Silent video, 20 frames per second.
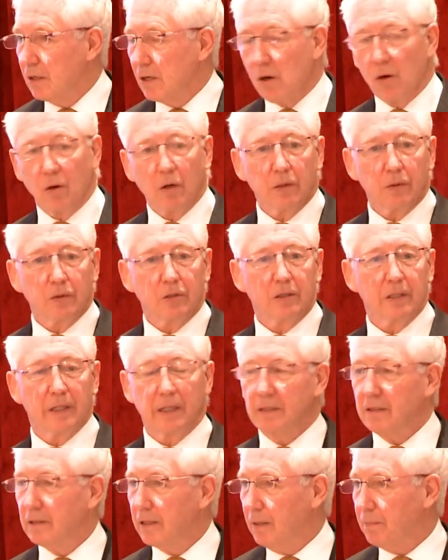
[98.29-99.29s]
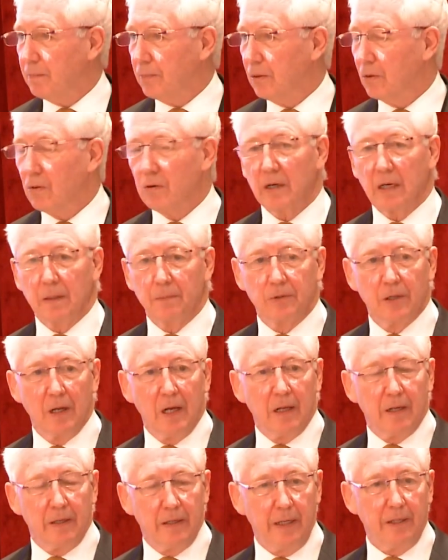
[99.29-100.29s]
all of those things need programs,
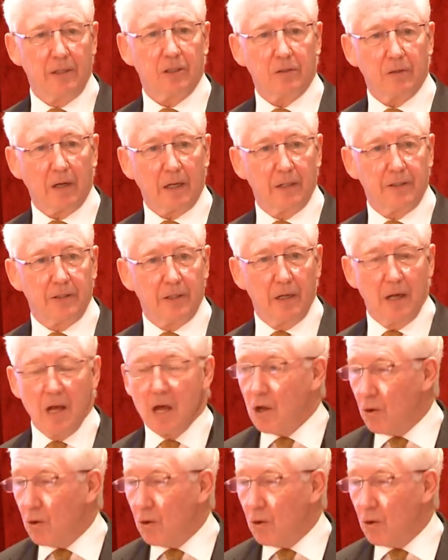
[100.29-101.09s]
need strategy.